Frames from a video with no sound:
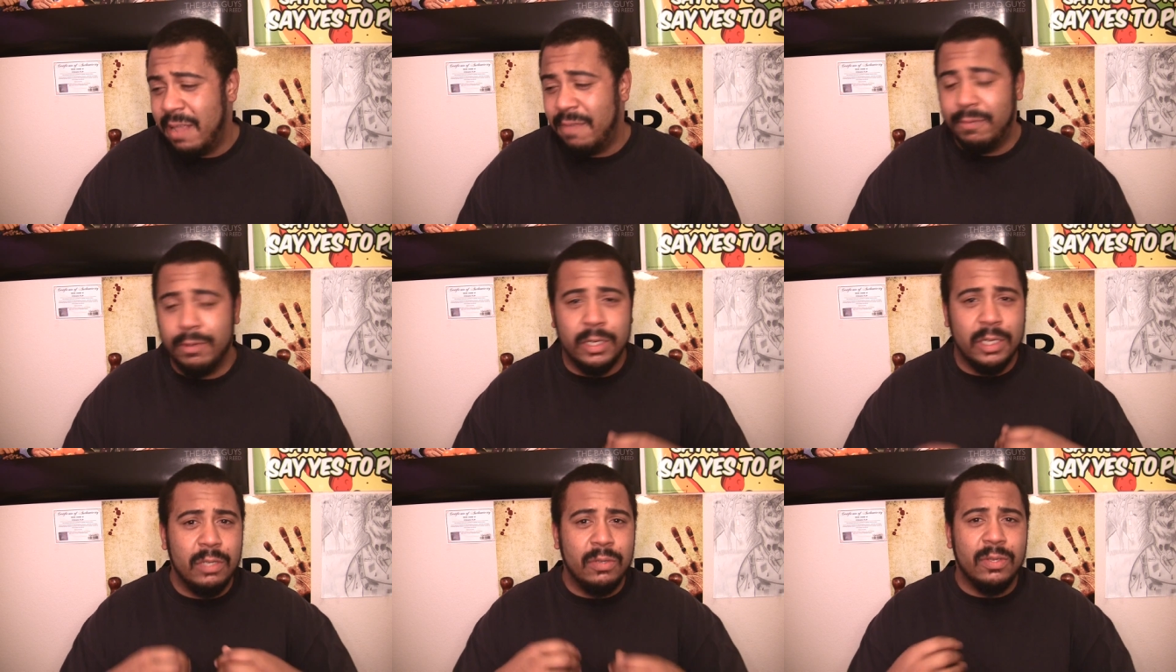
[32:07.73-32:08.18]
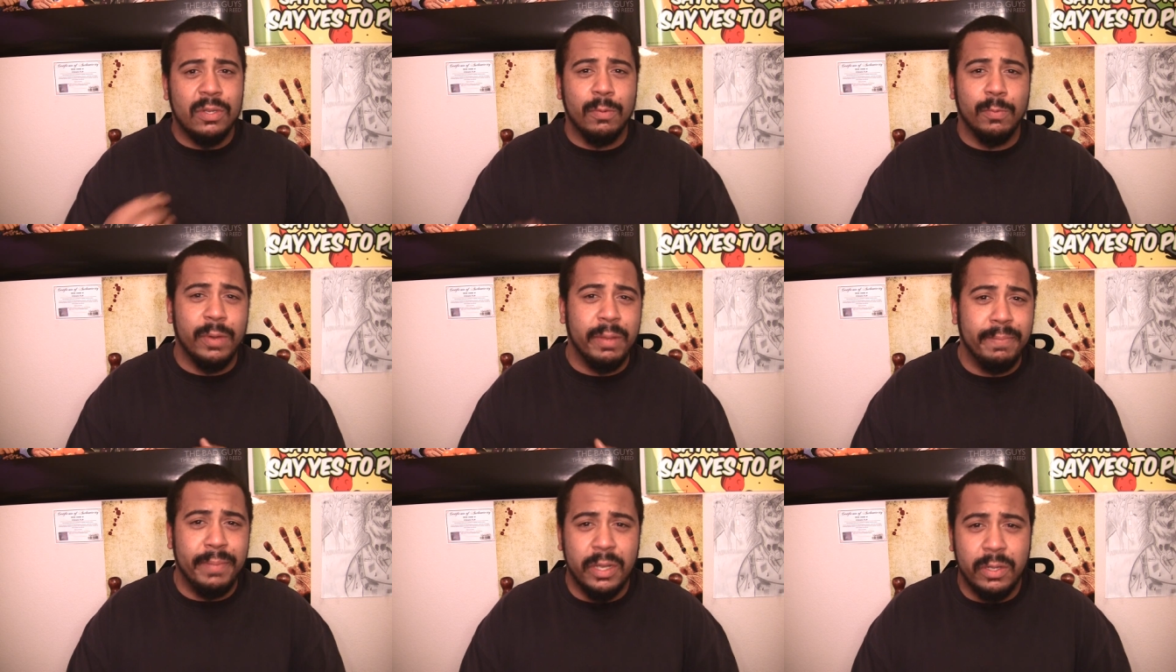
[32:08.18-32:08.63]
If you're used to
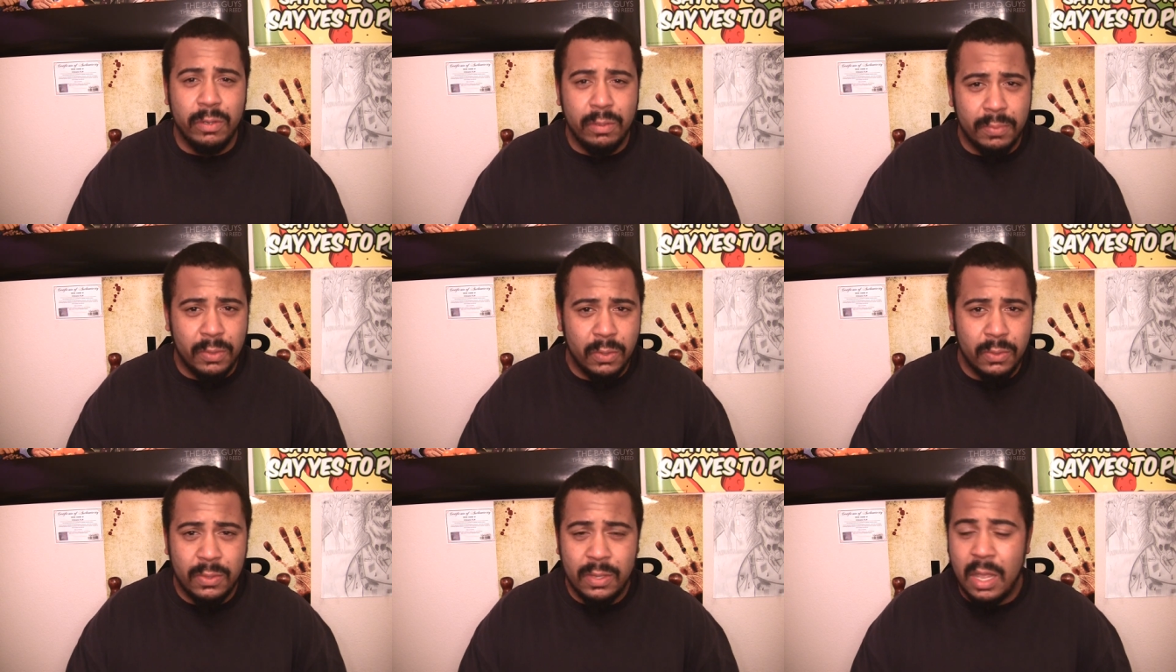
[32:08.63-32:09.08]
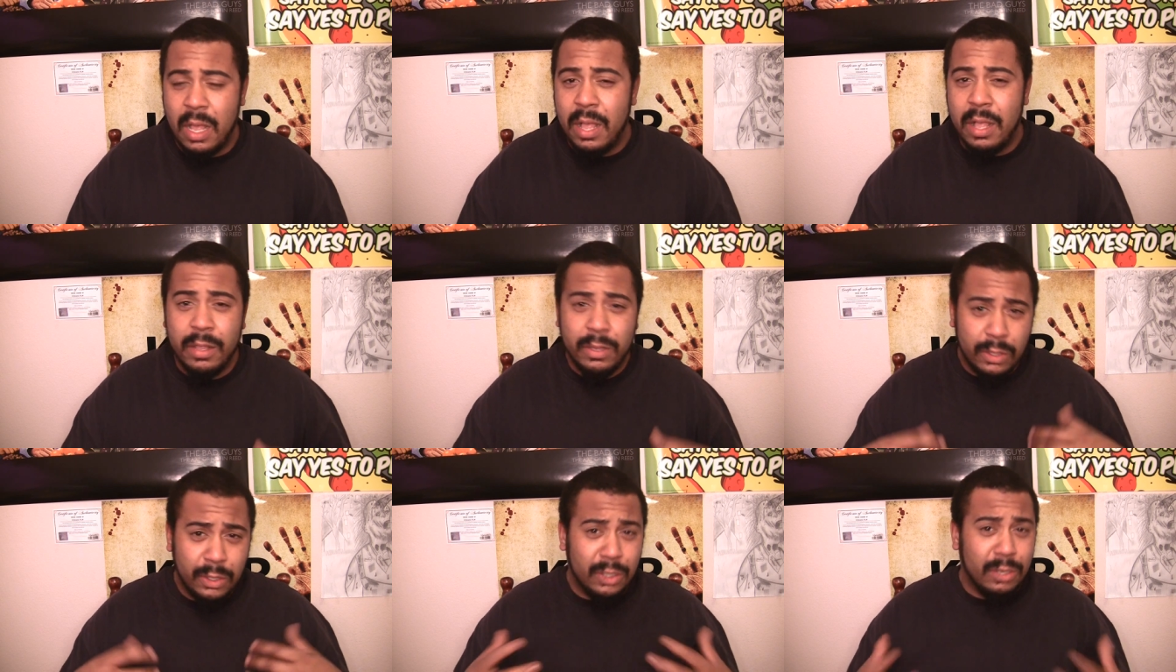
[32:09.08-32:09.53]
rebuildables,
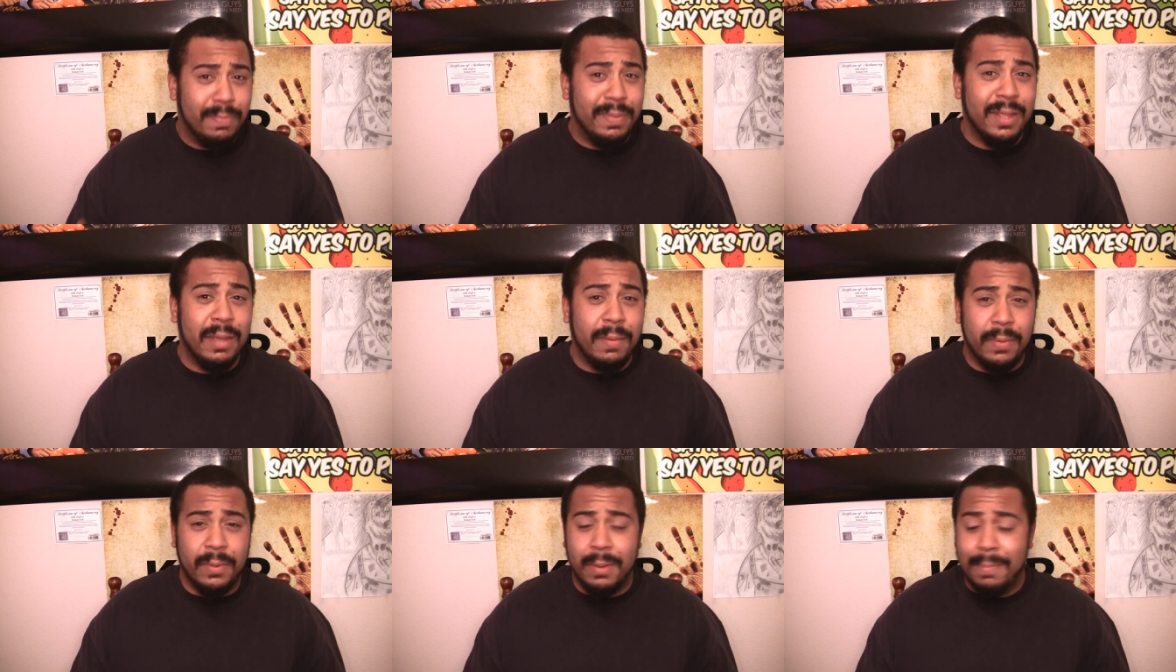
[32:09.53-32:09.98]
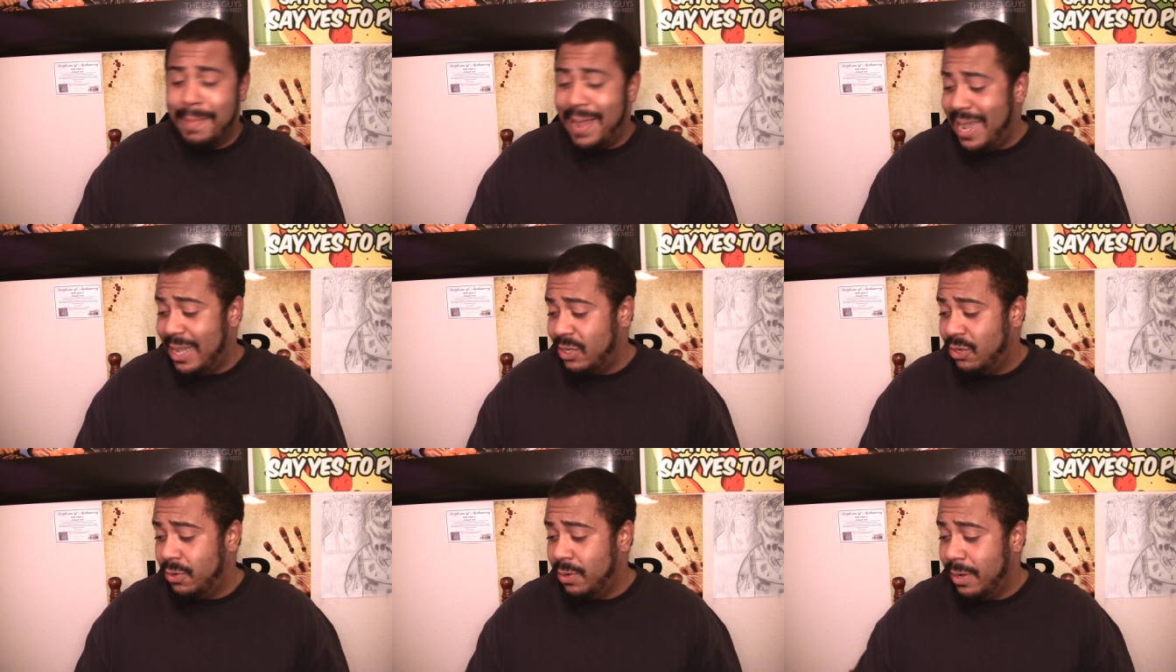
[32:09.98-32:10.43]
you should be able to
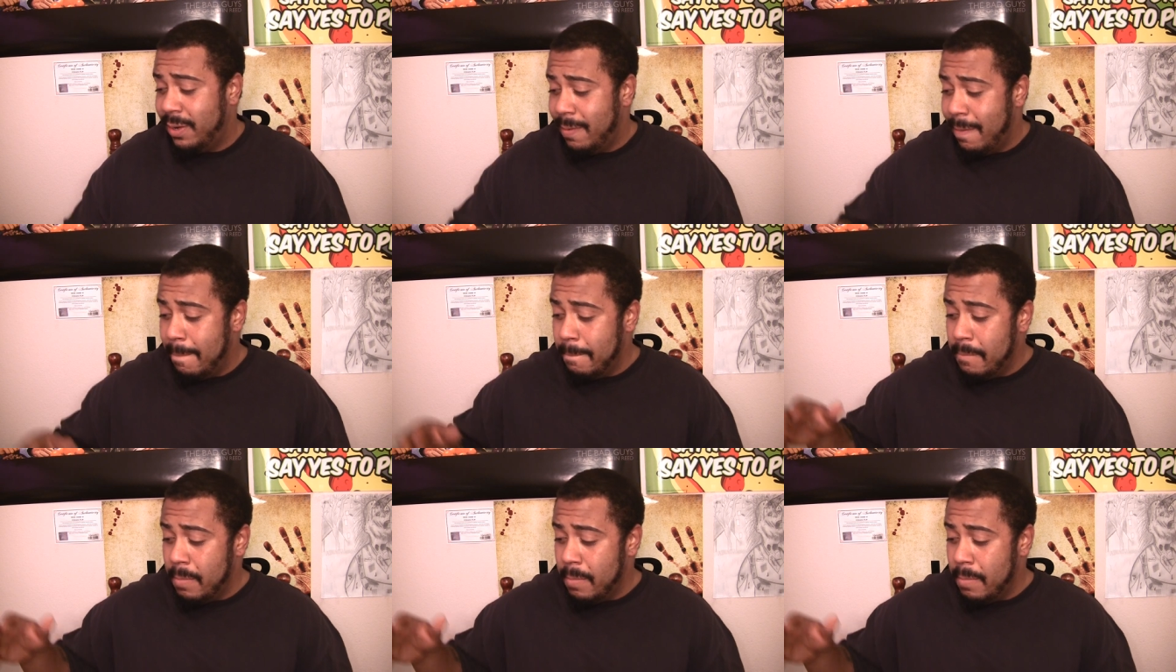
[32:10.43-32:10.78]
master it.